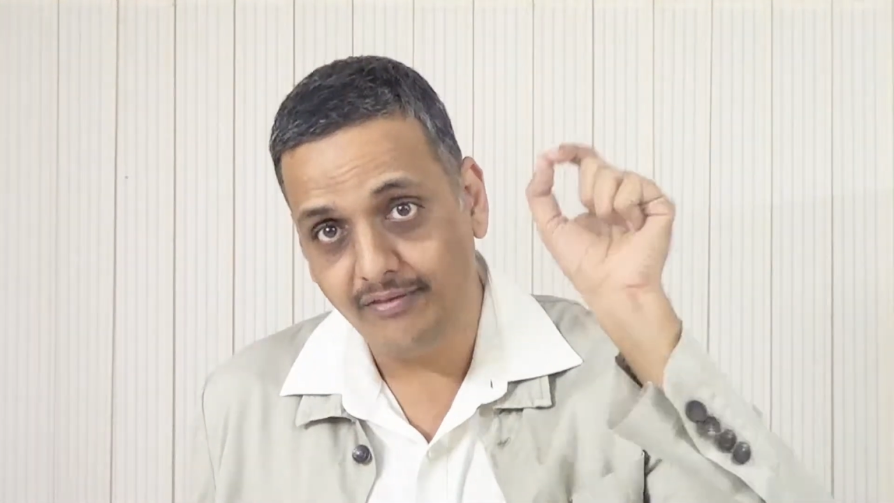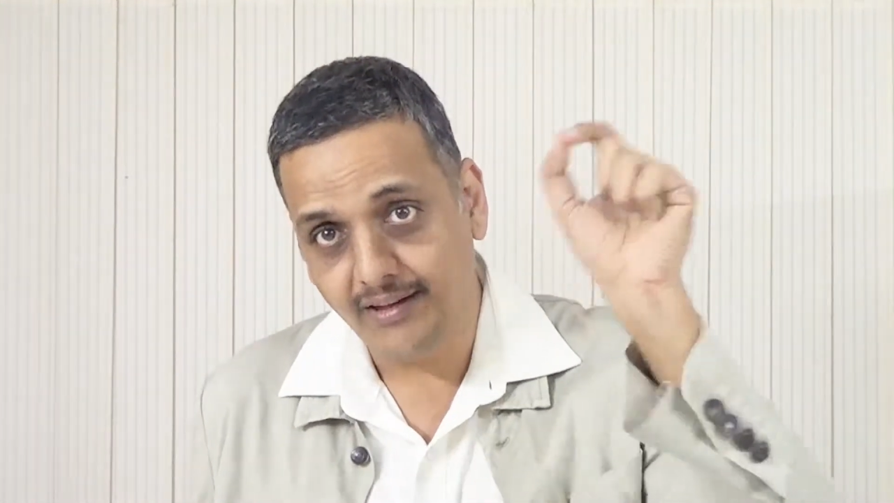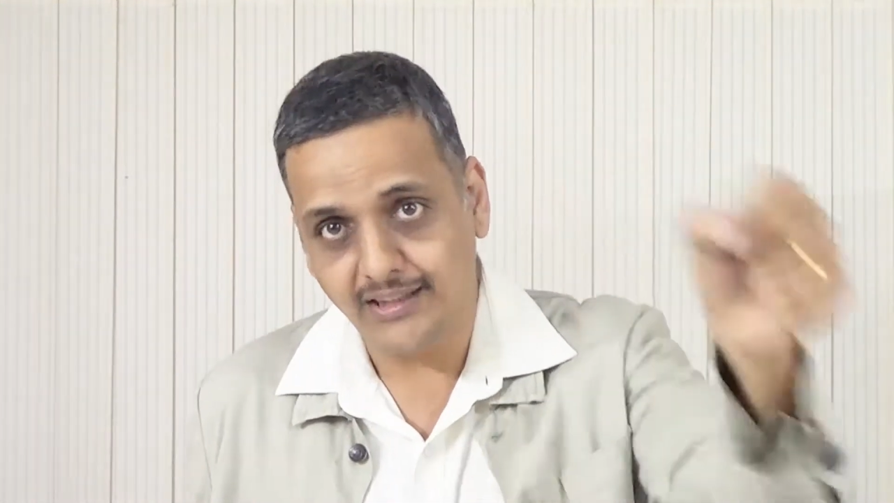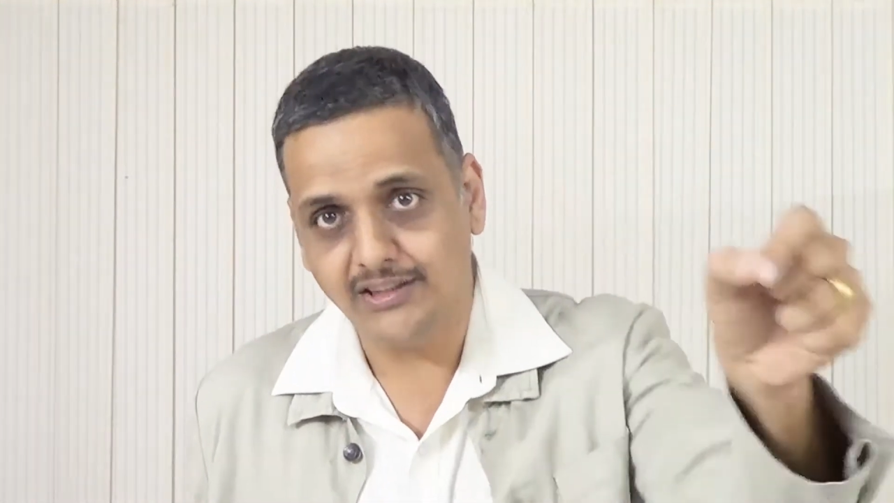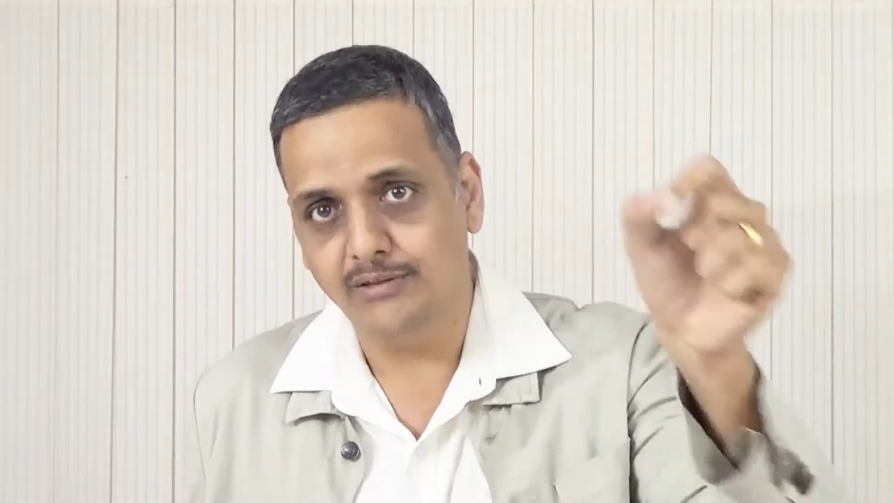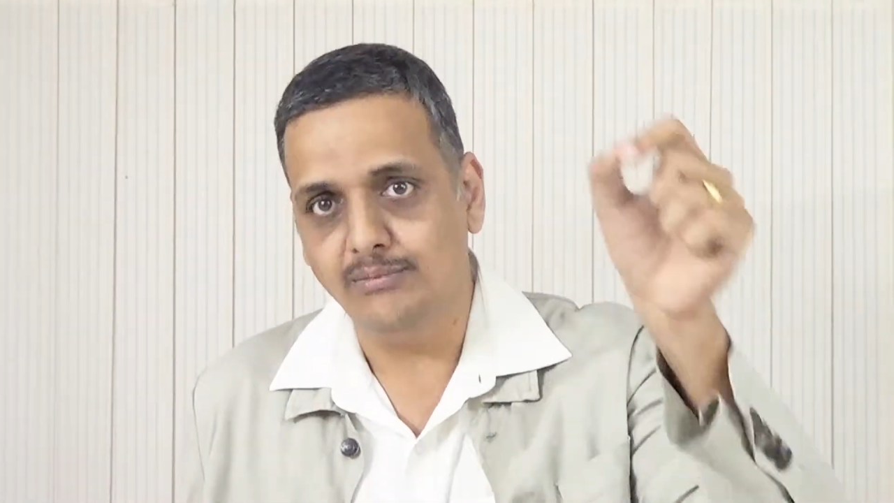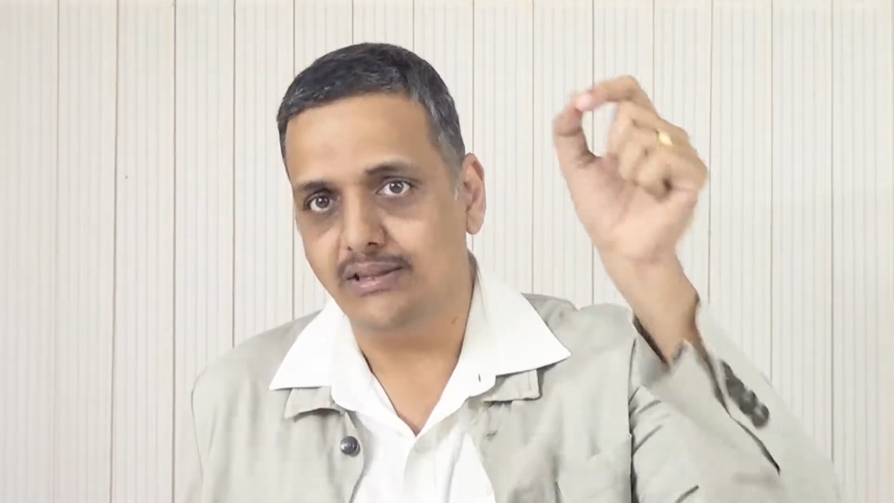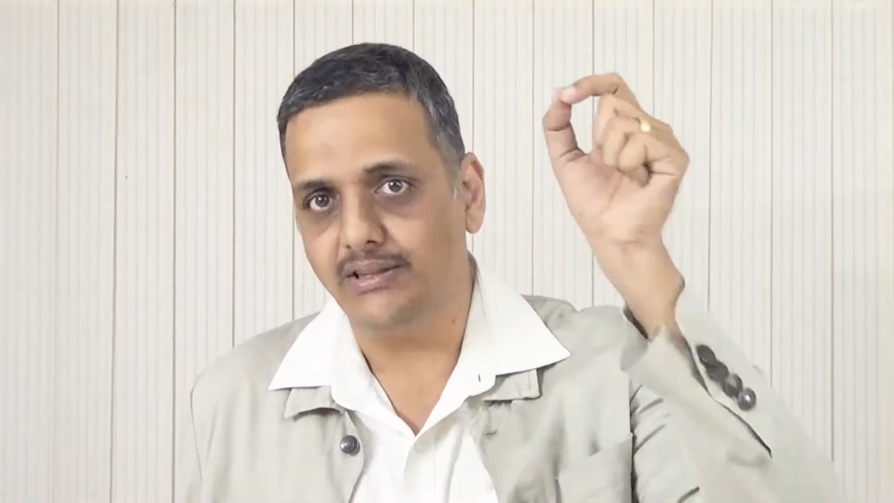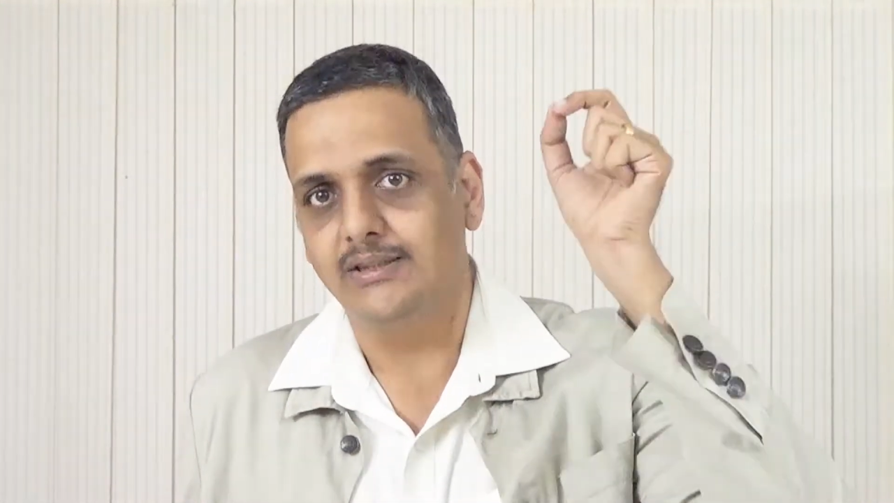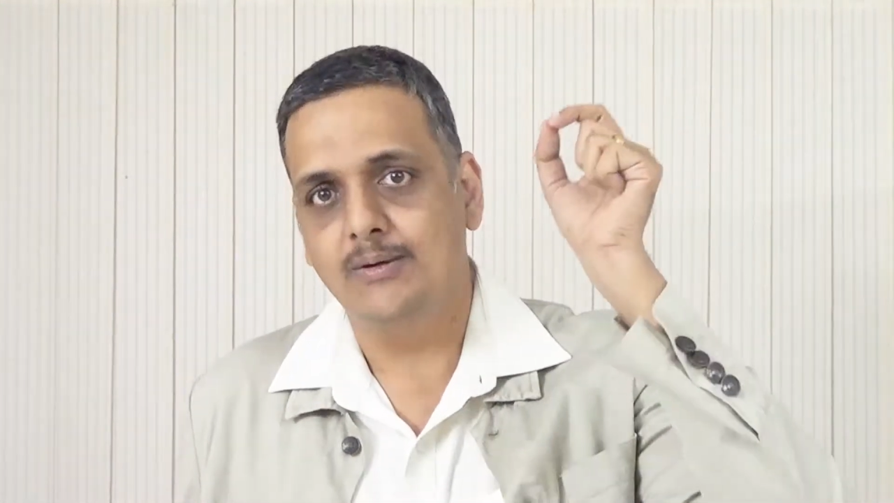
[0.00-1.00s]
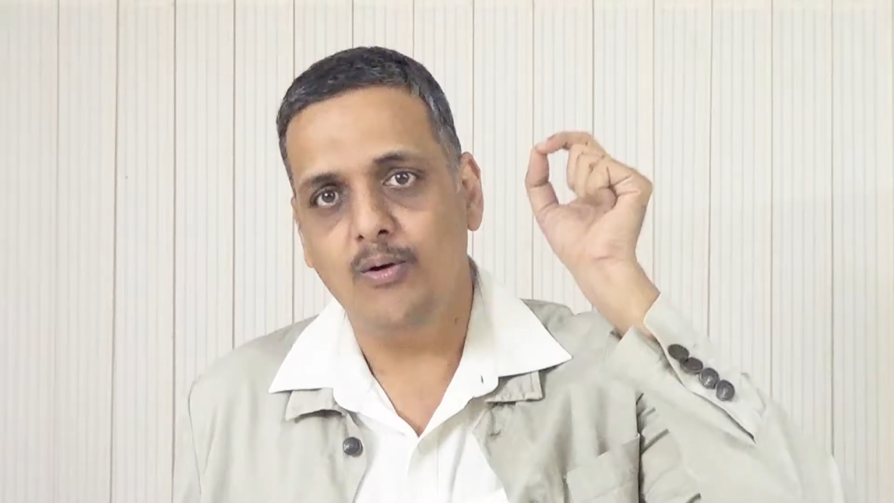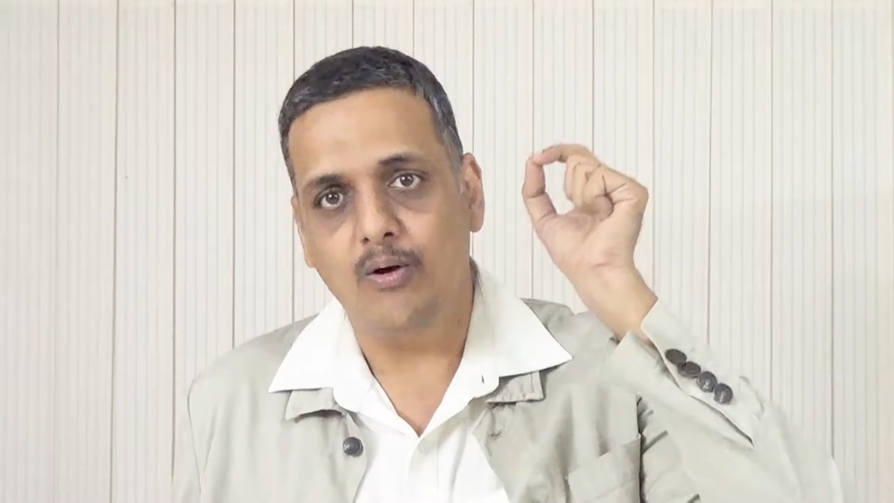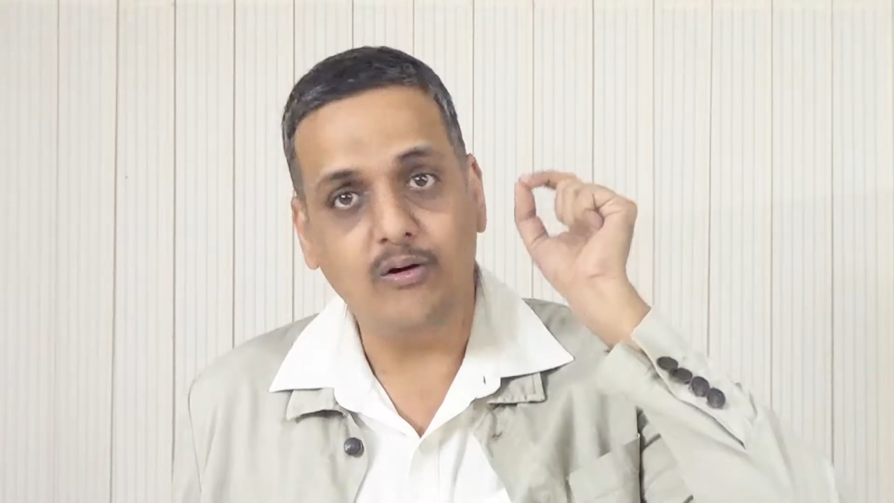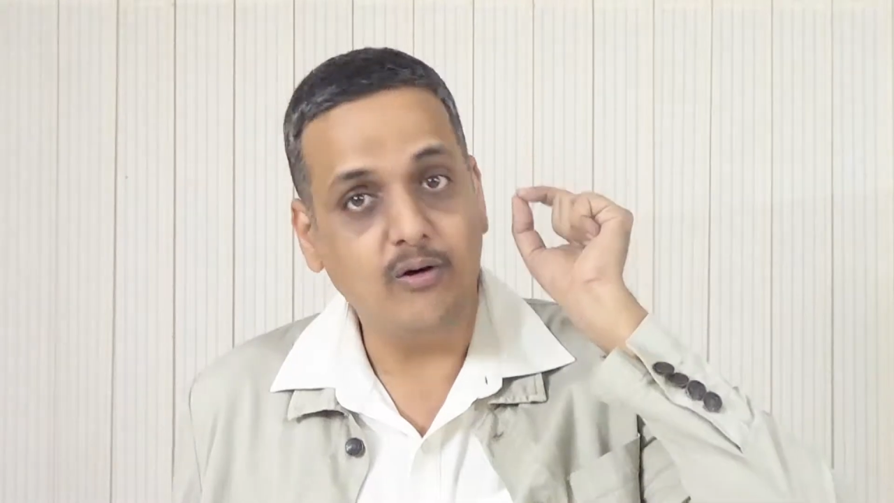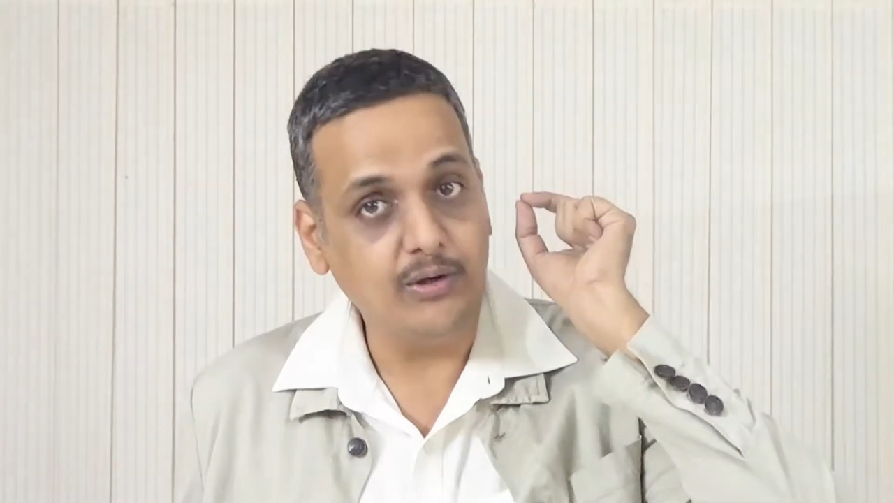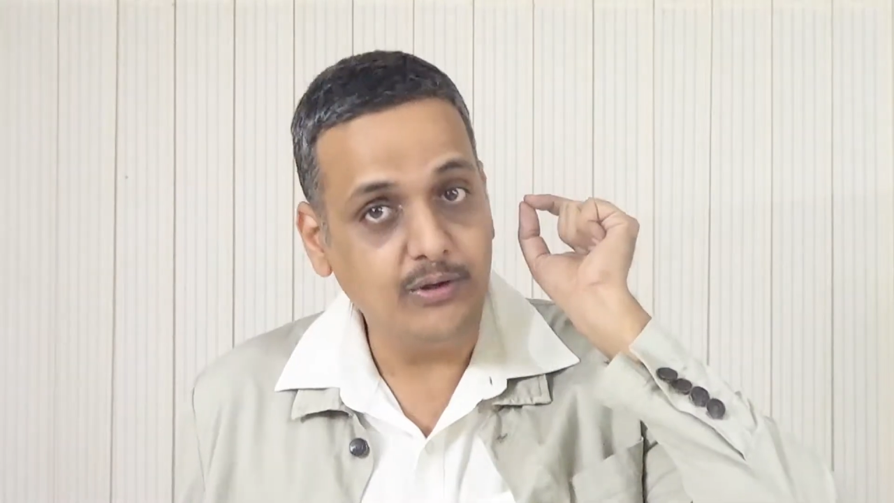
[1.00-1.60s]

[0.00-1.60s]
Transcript: customers or